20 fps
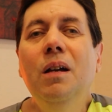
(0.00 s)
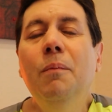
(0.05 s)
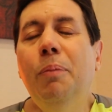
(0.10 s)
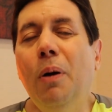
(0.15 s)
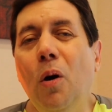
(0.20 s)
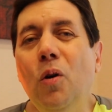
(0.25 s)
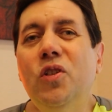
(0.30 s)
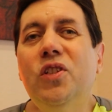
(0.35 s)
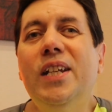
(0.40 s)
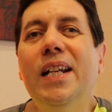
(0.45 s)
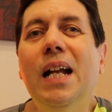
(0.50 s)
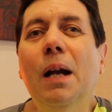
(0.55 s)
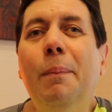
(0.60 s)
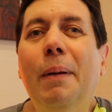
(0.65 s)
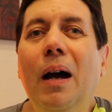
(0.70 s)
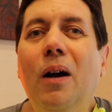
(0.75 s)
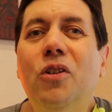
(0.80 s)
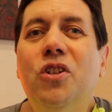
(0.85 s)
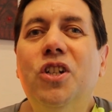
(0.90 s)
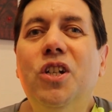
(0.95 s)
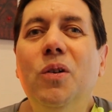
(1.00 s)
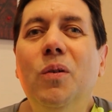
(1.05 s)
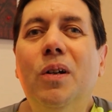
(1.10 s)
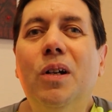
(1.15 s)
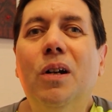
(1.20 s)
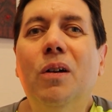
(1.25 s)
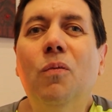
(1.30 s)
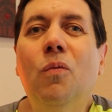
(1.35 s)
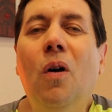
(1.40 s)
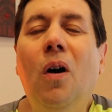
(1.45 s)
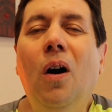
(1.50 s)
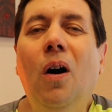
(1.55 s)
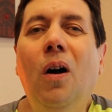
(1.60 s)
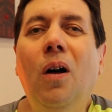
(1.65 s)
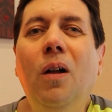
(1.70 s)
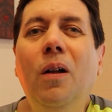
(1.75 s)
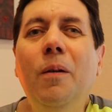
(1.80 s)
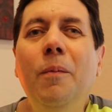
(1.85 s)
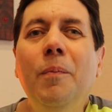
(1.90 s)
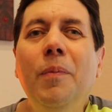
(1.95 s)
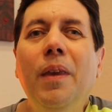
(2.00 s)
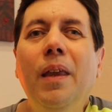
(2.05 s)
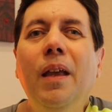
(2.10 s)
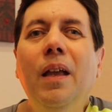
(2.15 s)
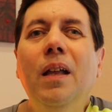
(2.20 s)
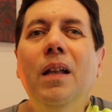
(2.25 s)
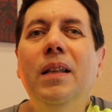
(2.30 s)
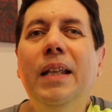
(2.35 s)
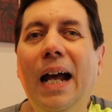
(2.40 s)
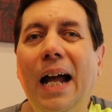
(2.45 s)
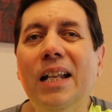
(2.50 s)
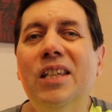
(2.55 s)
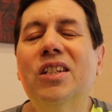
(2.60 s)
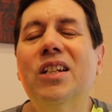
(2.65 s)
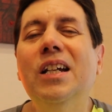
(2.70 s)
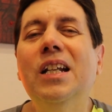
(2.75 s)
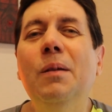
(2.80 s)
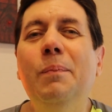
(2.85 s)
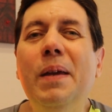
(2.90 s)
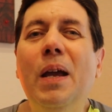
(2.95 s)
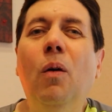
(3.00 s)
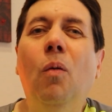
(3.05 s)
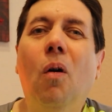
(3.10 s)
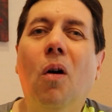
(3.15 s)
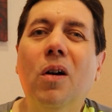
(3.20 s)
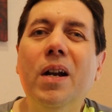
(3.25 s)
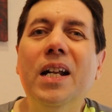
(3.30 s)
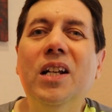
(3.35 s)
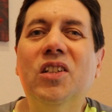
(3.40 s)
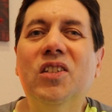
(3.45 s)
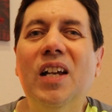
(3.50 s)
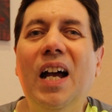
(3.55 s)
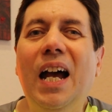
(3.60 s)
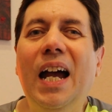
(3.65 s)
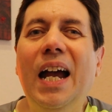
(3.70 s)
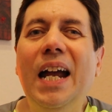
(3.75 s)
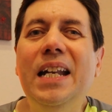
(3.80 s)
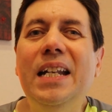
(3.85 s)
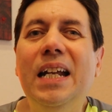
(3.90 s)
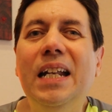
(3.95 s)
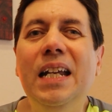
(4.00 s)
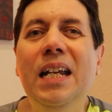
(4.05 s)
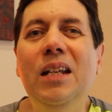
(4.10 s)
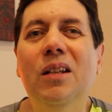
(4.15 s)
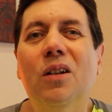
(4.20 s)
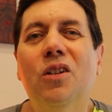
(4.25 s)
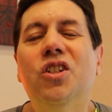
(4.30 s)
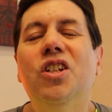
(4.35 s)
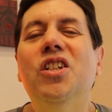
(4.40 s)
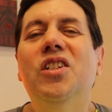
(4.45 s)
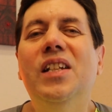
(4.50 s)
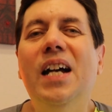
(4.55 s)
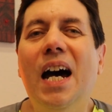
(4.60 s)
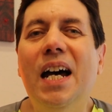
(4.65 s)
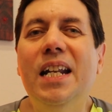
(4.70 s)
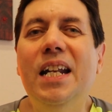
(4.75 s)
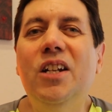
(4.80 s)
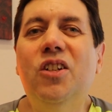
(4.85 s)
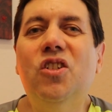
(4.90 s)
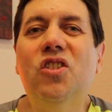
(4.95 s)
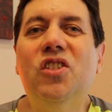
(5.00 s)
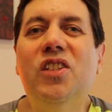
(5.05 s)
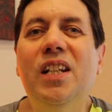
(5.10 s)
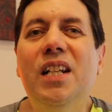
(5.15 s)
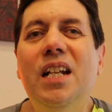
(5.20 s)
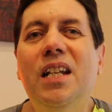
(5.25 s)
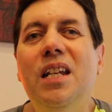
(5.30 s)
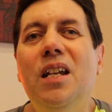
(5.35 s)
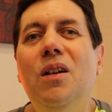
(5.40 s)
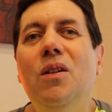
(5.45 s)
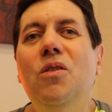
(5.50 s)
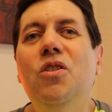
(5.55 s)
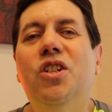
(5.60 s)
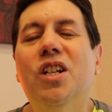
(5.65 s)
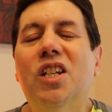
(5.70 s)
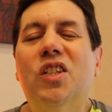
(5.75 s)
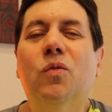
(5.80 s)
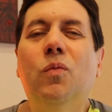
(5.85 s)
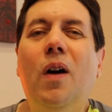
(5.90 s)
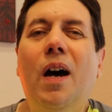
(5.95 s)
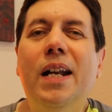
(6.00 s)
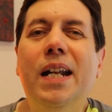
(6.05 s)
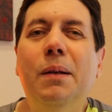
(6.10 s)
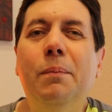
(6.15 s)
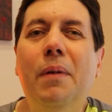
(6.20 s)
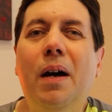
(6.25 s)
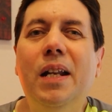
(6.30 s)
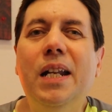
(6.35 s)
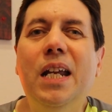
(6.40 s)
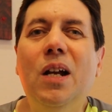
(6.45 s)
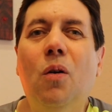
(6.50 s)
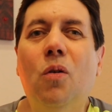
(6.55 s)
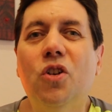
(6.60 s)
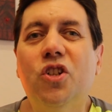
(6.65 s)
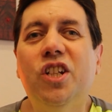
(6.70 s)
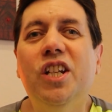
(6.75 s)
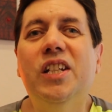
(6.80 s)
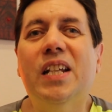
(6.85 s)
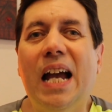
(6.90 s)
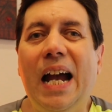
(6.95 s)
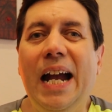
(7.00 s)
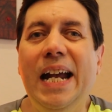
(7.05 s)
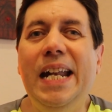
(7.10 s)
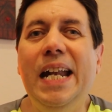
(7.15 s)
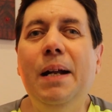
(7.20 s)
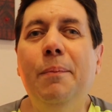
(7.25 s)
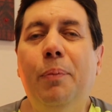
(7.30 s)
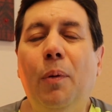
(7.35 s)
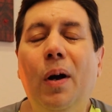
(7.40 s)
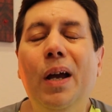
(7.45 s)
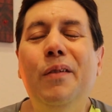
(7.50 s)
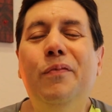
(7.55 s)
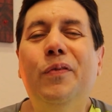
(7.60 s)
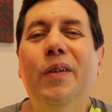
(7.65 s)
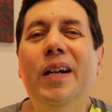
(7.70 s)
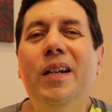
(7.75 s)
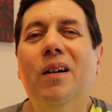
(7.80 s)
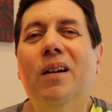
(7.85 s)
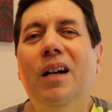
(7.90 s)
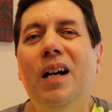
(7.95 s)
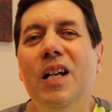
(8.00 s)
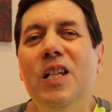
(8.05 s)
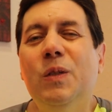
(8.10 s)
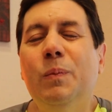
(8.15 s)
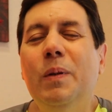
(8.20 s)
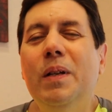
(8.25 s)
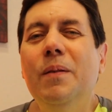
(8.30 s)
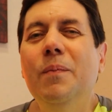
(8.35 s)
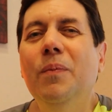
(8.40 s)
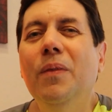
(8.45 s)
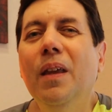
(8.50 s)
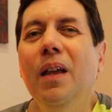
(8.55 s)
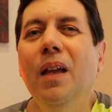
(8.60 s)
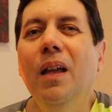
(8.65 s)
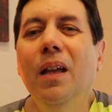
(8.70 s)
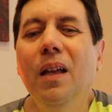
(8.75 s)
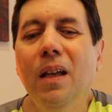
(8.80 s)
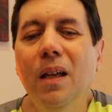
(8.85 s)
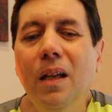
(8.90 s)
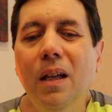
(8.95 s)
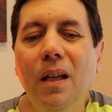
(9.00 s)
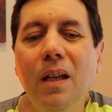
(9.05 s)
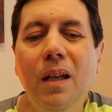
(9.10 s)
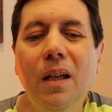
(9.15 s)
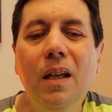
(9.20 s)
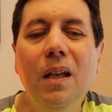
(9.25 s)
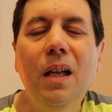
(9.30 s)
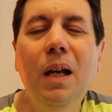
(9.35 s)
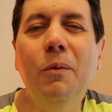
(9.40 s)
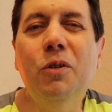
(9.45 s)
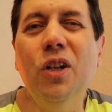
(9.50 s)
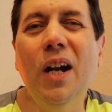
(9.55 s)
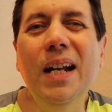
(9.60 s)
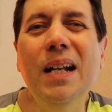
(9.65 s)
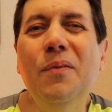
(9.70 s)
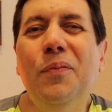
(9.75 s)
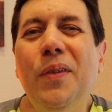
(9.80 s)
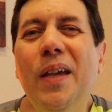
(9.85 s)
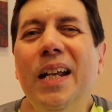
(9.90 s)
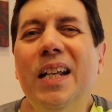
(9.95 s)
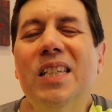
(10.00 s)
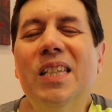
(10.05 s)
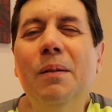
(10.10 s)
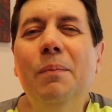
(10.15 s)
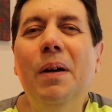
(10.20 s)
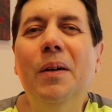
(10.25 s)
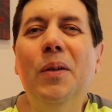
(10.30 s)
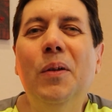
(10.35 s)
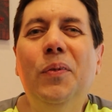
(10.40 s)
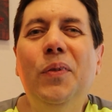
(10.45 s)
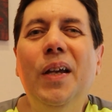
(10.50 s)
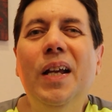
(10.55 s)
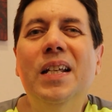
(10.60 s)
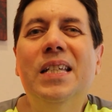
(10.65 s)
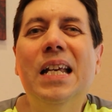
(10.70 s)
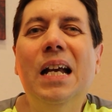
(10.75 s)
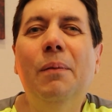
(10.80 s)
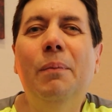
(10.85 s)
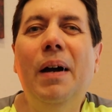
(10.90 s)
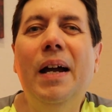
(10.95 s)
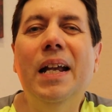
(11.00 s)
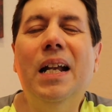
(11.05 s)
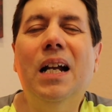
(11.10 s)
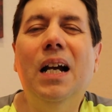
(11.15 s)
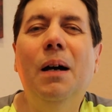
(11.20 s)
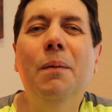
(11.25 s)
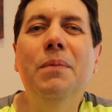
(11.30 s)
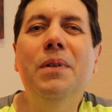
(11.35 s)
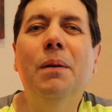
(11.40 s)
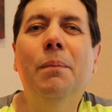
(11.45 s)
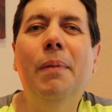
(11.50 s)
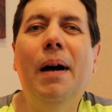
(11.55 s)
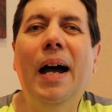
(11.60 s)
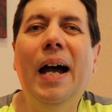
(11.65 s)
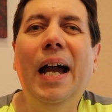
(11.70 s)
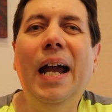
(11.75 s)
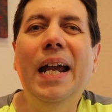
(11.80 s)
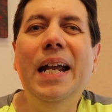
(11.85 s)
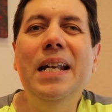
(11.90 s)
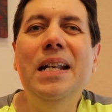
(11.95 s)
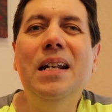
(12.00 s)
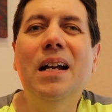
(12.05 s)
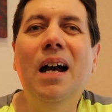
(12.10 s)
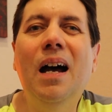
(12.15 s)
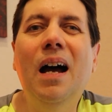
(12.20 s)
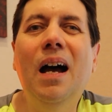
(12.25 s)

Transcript: posting about you on her wall, that's going to be a warning sign that either she's not interested in you, just wanting money, or she's hiding boyfriend or husband. I'm trying to think some other things that might come to mind.